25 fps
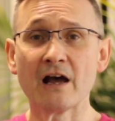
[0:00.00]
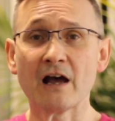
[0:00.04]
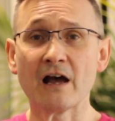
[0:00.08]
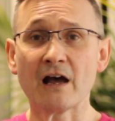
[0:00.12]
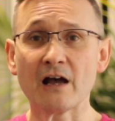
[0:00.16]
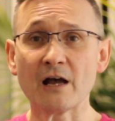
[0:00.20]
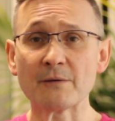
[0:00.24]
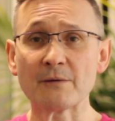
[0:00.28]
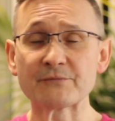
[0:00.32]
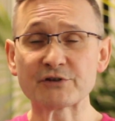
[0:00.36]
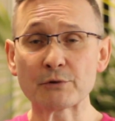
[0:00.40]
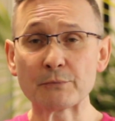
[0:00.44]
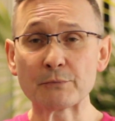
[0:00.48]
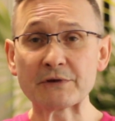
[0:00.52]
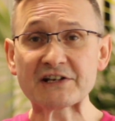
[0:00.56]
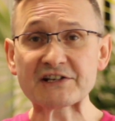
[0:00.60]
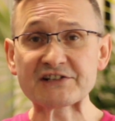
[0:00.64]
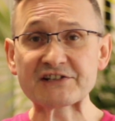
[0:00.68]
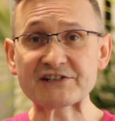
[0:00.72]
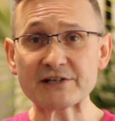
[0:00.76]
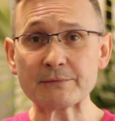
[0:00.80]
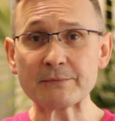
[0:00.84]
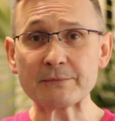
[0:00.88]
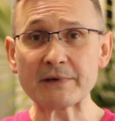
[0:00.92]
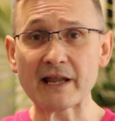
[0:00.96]
Um, so in the
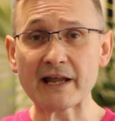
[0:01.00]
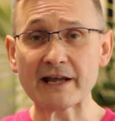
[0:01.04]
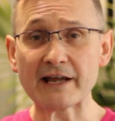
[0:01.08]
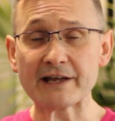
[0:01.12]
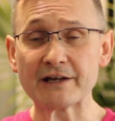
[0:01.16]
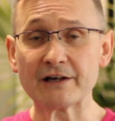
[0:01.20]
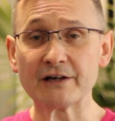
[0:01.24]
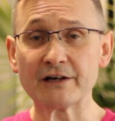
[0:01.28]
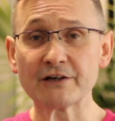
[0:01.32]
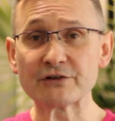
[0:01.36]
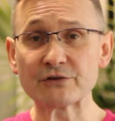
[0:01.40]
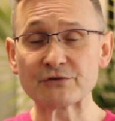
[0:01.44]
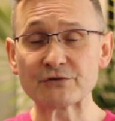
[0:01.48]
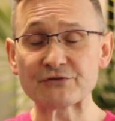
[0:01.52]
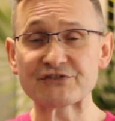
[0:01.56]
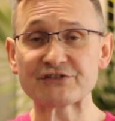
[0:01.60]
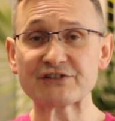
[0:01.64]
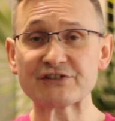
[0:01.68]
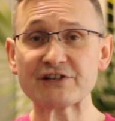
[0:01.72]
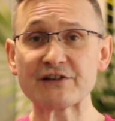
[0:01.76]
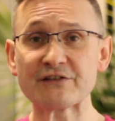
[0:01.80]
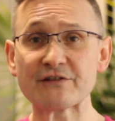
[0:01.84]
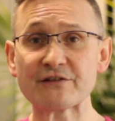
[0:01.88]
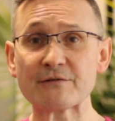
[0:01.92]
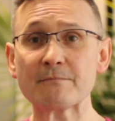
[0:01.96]
simulator you'll
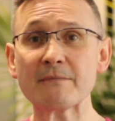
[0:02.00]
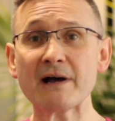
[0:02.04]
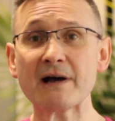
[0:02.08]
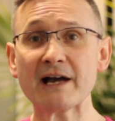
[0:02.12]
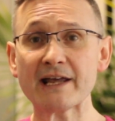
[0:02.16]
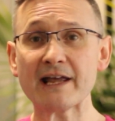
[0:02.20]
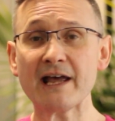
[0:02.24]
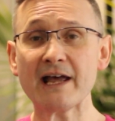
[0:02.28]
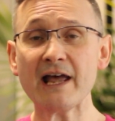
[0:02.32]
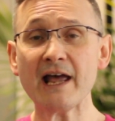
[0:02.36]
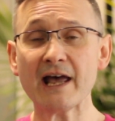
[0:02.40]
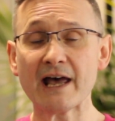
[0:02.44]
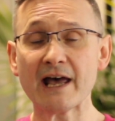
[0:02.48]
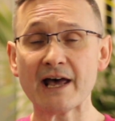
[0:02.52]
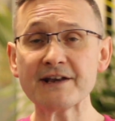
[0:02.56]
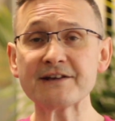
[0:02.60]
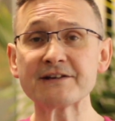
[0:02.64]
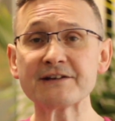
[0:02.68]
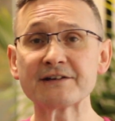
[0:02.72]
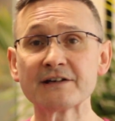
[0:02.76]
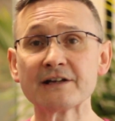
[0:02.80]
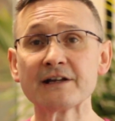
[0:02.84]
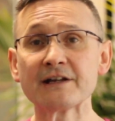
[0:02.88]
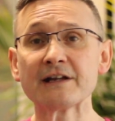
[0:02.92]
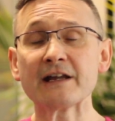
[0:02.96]
see that my
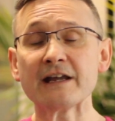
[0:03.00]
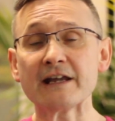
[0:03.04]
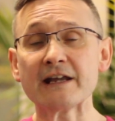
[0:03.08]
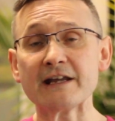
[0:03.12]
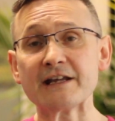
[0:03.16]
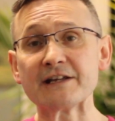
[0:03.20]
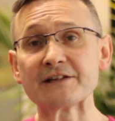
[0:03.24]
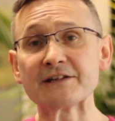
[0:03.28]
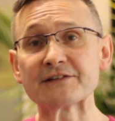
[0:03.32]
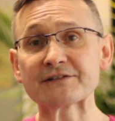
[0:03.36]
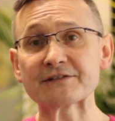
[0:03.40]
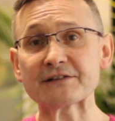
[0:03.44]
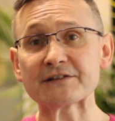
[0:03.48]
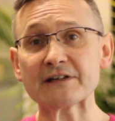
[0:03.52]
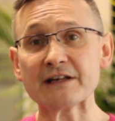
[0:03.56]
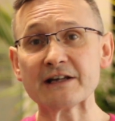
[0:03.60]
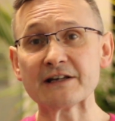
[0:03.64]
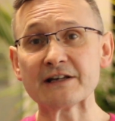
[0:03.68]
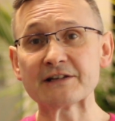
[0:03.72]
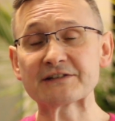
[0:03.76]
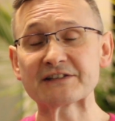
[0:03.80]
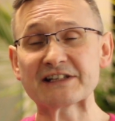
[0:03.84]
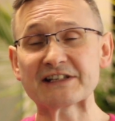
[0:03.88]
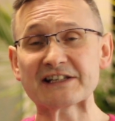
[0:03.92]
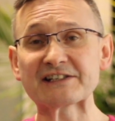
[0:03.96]
head is,
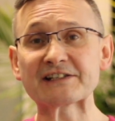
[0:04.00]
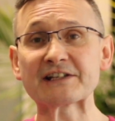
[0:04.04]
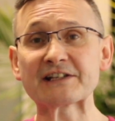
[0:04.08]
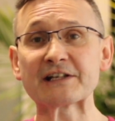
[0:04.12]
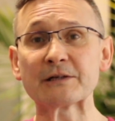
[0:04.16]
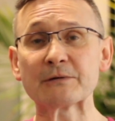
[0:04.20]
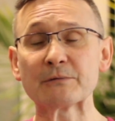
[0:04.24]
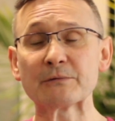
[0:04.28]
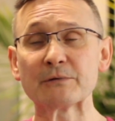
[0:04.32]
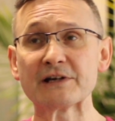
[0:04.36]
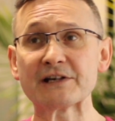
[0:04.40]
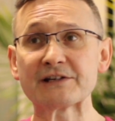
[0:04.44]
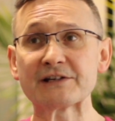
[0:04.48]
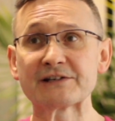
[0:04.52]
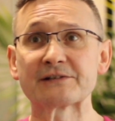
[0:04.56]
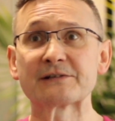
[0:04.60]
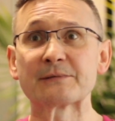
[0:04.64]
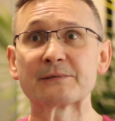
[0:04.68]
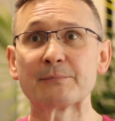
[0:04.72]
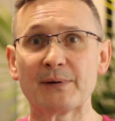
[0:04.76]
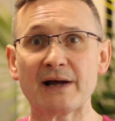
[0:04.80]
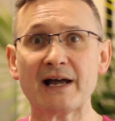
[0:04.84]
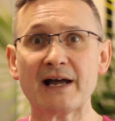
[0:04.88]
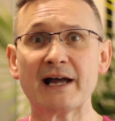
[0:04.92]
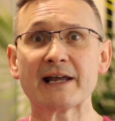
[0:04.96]
is
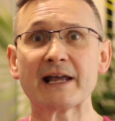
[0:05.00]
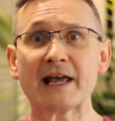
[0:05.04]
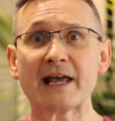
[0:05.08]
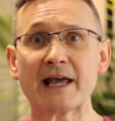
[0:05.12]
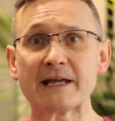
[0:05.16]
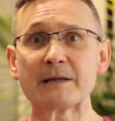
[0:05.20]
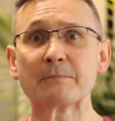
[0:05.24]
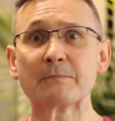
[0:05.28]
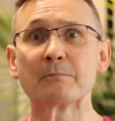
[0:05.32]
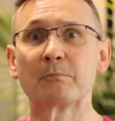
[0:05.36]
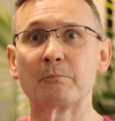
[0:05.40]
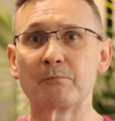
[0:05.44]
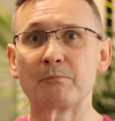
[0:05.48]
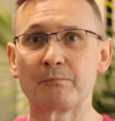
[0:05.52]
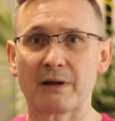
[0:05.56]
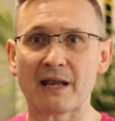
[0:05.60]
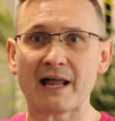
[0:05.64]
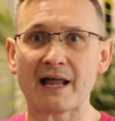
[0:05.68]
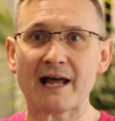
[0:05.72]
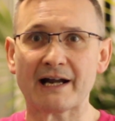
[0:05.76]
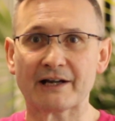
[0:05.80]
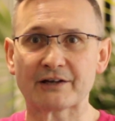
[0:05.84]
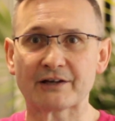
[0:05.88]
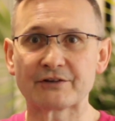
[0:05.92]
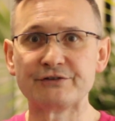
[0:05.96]
distinguished by a
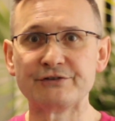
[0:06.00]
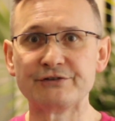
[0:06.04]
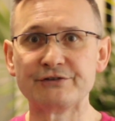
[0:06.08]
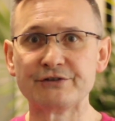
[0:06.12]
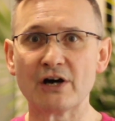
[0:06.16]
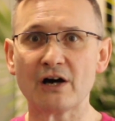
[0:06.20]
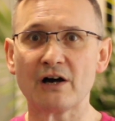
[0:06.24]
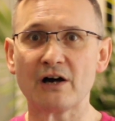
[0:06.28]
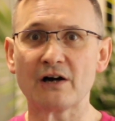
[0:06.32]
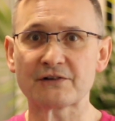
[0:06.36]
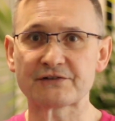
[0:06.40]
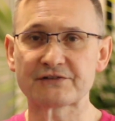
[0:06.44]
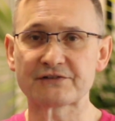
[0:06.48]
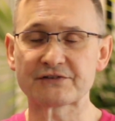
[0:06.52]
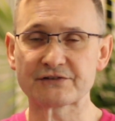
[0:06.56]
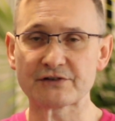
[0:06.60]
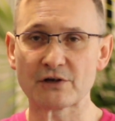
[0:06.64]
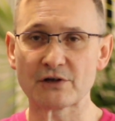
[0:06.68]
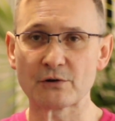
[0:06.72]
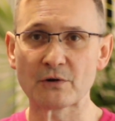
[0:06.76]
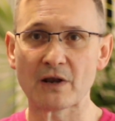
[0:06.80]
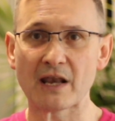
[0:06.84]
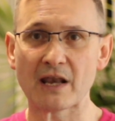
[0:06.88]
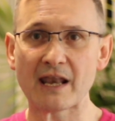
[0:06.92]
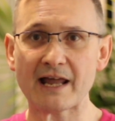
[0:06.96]
black dot,
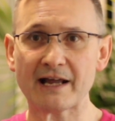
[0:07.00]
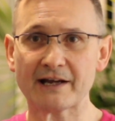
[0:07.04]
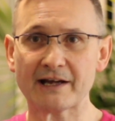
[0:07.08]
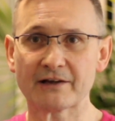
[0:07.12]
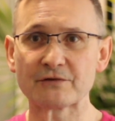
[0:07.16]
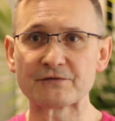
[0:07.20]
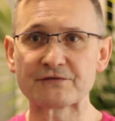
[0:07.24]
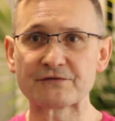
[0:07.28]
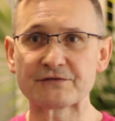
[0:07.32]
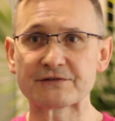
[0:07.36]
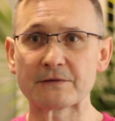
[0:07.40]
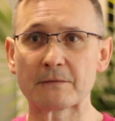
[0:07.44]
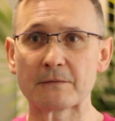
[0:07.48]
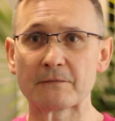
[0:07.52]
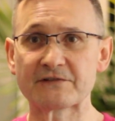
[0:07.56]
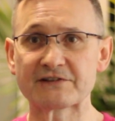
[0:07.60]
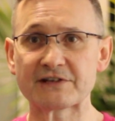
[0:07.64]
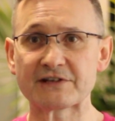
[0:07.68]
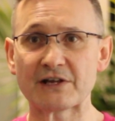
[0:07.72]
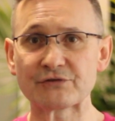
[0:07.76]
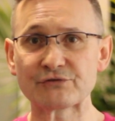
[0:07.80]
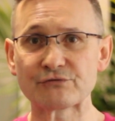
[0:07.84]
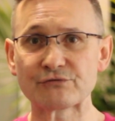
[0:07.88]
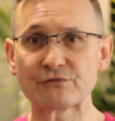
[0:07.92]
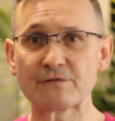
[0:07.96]
so lack of
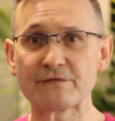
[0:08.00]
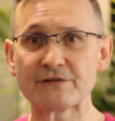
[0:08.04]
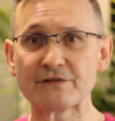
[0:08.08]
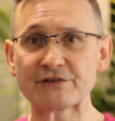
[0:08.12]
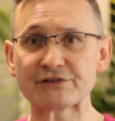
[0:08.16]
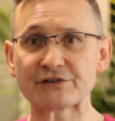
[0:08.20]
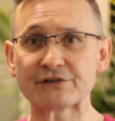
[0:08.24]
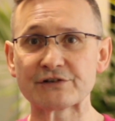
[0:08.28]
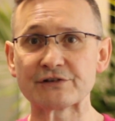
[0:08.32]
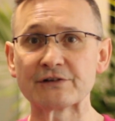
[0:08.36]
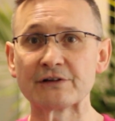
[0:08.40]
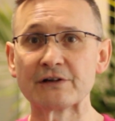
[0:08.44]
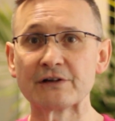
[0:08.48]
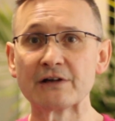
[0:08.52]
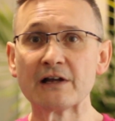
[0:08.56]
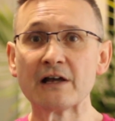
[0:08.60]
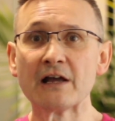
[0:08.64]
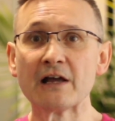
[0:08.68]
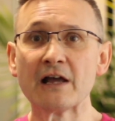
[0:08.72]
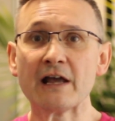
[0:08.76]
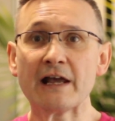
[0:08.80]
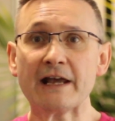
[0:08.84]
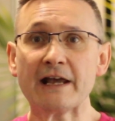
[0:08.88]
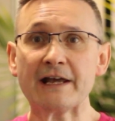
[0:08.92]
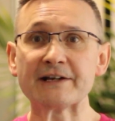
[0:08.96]
central vision.
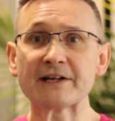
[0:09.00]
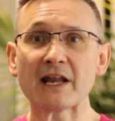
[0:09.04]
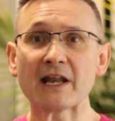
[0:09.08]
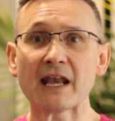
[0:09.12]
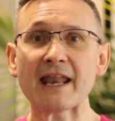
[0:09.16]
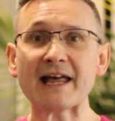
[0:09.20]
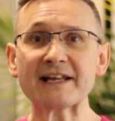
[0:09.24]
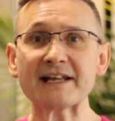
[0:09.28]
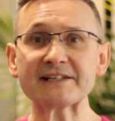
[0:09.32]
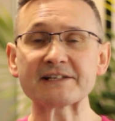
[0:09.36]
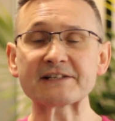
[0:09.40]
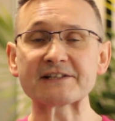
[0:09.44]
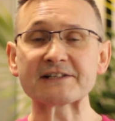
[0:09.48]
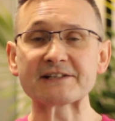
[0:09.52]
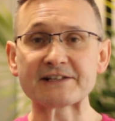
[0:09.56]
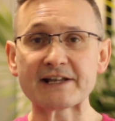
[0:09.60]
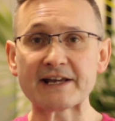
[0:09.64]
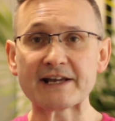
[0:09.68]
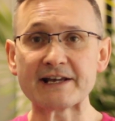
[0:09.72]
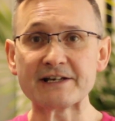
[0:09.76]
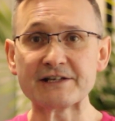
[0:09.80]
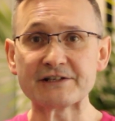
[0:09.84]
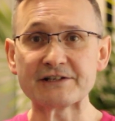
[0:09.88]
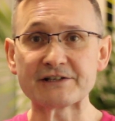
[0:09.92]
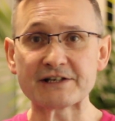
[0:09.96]
In the latter
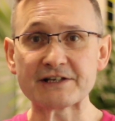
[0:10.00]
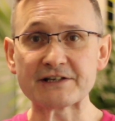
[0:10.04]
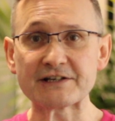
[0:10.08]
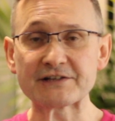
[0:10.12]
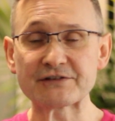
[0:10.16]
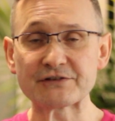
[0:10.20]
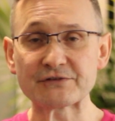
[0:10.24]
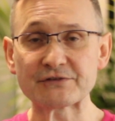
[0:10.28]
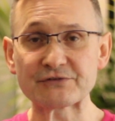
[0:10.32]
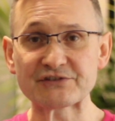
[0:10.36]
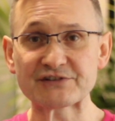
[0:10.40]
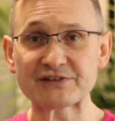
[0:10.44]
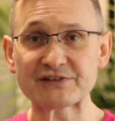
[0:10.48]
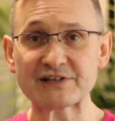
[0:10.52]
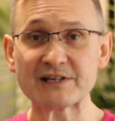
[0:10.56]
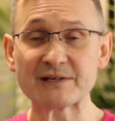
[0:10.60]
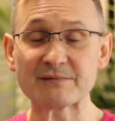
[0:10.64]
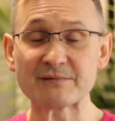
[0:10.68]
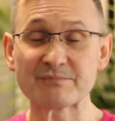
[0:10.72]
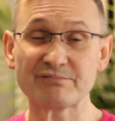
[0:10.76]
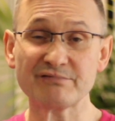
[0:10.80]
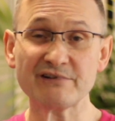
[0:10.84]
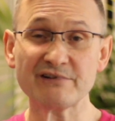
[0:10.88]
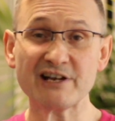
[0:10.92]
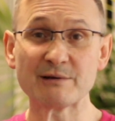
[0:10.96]
stages, you'll
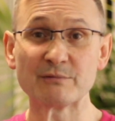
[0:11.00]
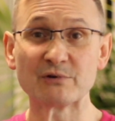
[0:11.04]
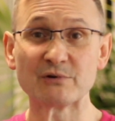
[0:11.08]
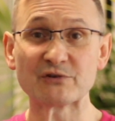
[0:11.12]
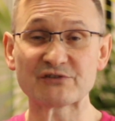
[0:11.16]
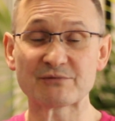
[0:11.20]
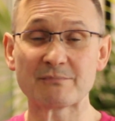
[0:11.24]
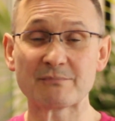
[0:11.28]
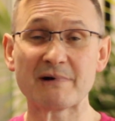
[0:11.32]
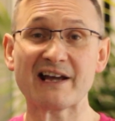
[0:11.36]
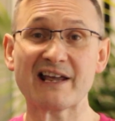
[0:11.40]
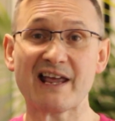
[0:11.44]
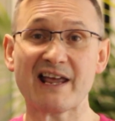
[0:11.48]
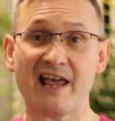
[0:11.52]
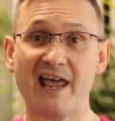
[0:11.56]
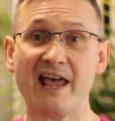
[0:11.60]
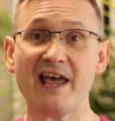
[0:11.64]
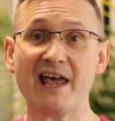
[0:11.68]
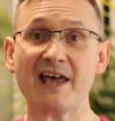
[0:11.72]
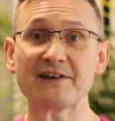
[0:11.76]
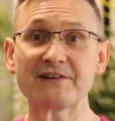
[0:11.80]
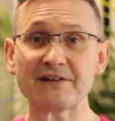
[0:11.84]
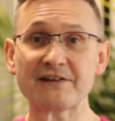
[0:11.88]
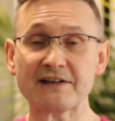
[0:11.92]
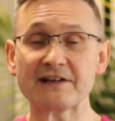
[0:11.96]
see pretty much my
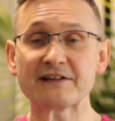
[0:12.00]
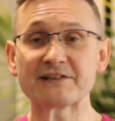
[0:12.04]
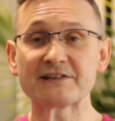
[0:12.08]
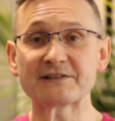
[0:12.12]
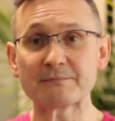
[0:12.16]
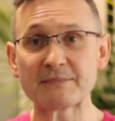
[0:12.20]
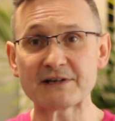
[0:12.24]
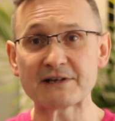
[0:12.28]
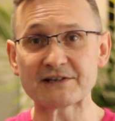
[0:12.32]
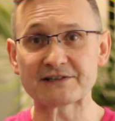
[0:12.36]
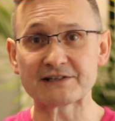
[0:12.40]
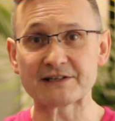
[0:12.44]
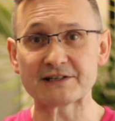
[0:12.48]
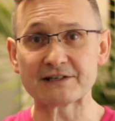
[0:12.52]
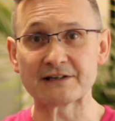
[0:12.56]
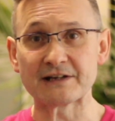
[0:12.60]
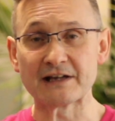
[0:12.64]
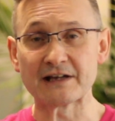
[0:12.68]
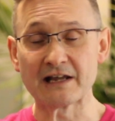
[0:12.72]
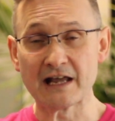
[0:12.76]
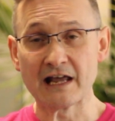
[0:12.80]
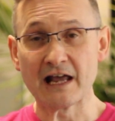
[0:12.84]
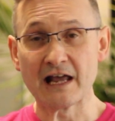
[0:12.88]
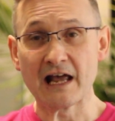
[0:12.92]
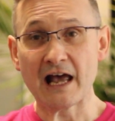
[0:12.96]
head is
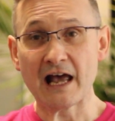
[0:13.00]
missing.